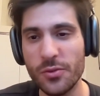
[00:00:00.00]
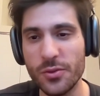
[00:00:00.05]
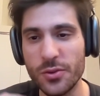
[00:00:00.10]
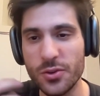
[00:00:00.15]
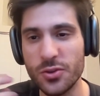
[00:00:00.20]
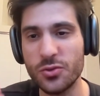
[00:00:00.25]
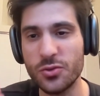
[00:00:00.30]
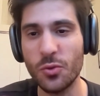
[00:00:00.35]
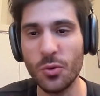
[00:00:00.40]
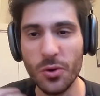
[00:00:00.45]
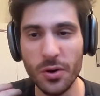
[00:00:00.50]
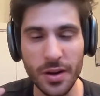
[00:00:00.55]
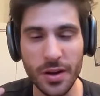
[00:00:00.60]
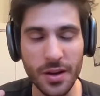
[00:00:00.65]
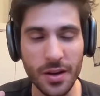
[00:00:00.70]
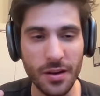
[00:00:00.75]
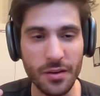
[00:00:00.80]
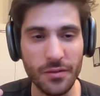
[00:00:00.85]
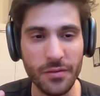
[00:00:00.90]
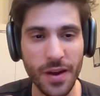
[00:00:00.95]
the
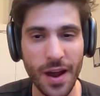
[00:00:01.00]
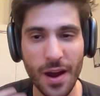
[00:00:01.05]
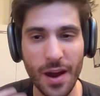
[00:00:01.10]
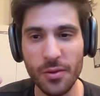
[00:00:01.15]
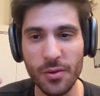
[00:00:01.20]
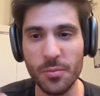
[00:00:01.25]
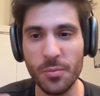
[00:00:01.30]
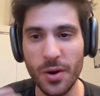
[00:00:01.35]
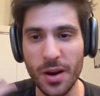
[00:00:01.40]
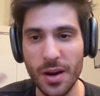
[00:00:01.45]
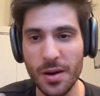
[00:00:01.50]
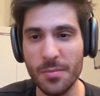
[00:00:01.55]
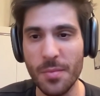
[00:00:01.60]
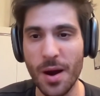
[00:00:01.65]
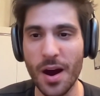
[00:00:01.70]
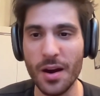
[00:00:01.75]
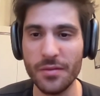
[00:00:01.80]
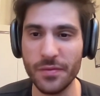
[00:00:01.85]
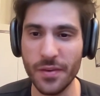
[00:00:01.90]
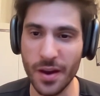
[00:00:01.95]
story of how the brain
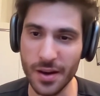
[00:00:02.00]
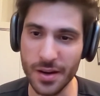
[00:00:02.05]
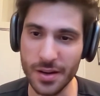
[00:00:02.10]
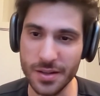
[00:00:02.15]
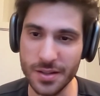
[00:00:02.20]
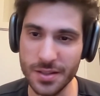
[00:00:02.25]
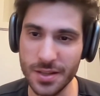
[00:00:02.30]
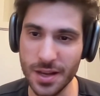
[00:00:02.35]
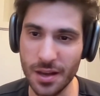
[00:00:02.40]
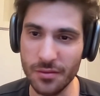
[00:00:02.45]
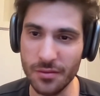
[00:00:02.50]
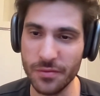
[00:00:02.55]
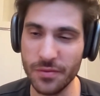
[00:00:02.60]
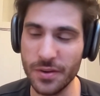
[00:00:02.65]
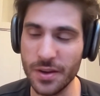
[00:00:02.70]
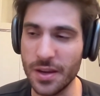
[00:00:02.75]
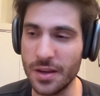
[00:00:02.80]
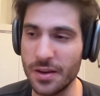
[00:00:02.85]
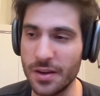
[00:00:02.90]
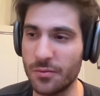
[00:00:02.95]
modified itself
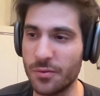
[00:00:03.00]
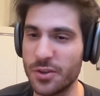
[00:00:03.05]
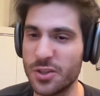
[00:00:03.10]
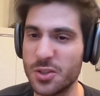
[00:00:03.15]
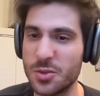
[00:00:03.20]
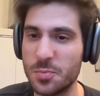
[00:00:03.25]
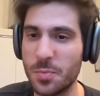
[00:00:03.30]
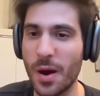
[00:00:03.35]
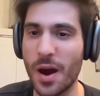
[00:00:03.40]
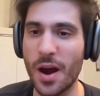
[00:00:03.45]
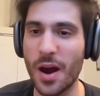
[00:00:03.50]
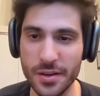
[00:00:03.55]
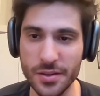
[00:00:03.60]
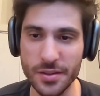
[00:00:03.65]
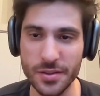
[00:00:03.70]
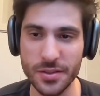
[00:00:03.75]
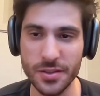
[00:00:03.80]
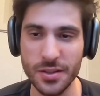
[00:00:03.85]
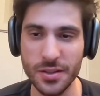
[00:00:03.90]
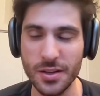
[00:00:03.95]
in
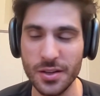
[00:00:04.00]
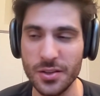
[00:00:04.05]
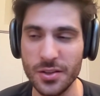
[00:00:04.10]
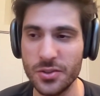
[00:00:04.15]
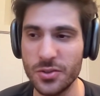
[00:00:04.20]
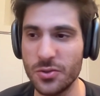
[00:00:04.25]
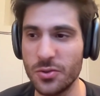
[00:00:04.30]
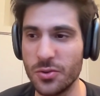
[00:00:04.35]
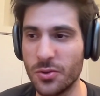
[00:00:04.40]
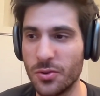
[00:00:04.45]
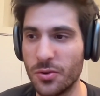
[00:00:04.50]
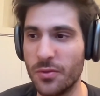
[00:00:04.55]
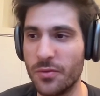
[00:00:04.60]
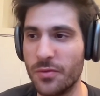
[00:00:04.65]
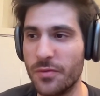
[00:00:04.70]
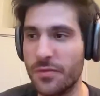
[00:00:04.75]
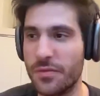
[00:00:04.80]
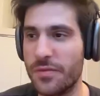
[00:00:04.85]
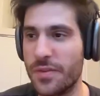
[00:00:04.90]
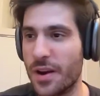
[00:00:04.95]
response
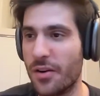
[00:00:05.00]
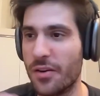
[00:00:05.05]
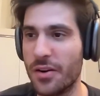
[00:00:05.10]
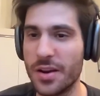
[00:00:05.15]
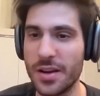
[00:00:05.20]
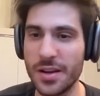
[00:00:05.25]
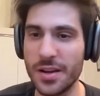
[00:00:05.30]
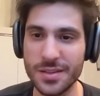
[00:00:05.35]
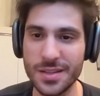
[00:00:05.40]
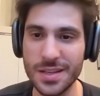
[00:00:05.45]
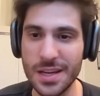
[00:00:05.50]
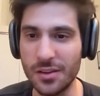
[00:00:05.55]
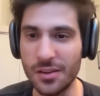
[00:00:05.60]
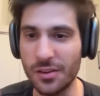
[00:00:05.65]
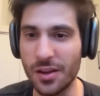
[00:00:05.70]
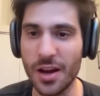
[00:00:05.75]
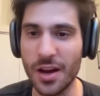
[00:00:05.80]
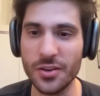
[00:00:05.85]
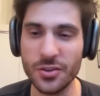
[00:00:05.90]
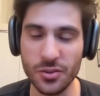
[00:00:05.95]
to various
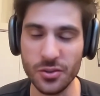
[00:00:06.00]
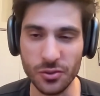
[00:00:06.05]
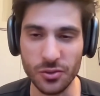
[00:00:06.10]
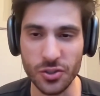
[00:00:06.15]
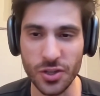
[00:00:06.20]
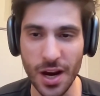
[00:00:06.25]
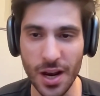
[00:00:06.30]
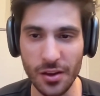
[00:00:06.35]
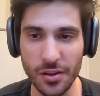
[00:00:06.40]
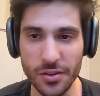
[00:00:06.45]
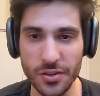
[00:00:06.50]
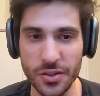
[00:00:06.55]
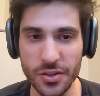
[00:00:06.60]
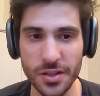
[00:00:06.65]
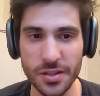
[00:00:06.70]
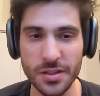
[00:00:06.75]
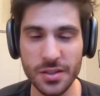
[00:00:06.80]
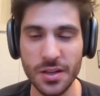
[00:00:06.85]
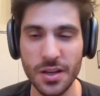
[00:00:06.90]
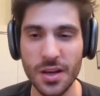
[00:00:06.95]
ecological
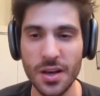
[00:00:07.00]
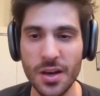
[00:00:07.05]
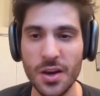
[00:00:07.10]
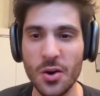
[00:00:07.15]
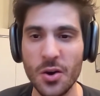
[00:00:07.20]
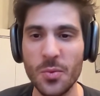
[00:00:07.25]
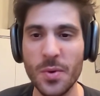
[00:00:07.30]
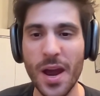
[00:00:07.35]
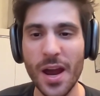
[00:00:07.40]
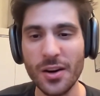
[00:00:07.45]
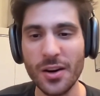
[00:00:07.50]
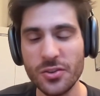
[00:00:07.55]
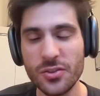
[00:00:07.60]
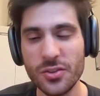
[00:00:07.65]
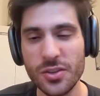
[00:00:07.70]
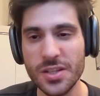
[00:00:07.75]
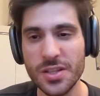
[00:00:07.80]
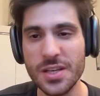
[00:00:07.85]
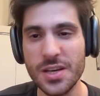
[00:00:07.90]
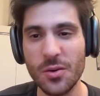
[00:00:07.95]
challenges, we
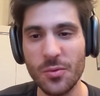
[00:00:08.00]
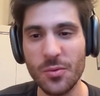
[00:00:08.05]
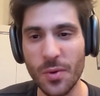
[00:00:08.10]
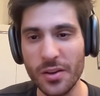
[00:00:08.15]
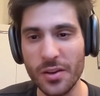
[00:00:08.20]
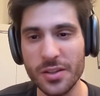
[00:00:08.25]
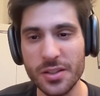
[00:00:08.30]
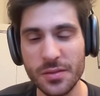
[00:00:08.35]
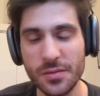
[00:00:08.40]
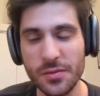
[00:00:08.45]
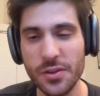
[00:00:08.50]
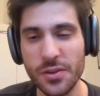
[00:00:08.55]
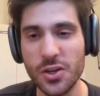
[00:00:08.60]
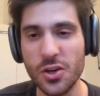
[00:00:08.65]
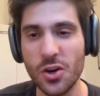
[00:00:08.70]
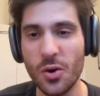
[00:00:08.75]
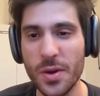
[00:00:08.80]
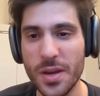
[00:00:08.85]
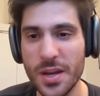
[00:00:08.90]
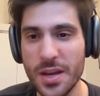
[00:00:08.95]
actually see a relatively
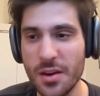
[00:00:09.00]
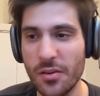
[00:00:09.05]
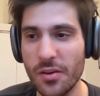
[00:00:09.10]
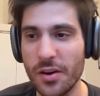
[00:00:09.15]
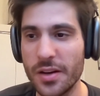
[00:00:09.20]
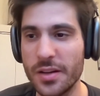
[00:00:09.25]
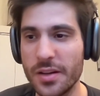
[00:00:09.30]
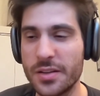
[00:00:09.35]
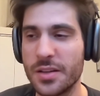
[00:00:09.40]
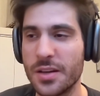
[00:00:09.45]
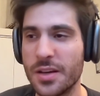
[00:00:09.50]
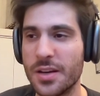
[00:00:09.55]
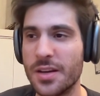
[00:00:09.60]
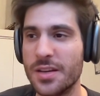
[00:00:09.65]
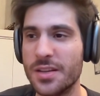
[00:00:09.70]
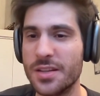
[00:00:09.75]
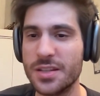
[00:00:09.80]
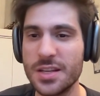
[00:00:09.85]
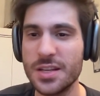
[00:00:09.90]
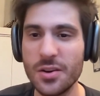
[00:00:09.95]
coherent
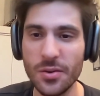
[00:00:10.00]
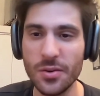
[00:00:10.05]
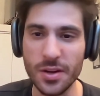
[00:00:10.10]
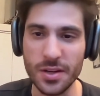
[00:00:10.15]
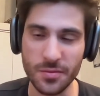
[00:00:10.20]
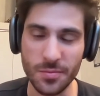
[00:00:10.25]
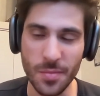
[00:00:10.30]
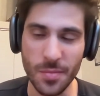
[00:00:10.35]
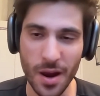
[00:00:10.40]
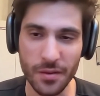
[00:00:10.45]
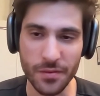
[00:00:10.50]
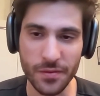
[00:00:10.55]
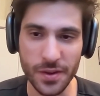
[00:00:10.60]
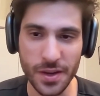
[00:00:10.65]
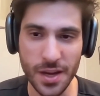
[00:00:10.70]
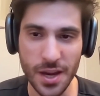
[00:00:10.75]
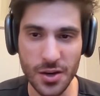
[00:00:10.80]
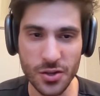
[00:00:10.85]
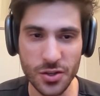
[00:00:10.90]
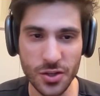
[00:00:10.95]
series of
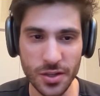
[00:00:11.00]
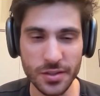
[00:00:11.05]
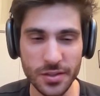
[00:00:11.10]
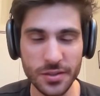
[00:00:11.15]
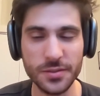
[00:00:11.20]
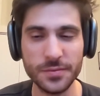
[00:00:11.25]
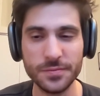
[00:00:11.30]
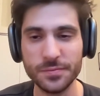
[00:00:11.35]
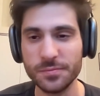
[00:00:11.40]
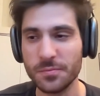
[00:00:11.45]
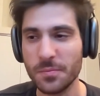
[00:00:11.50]
modifications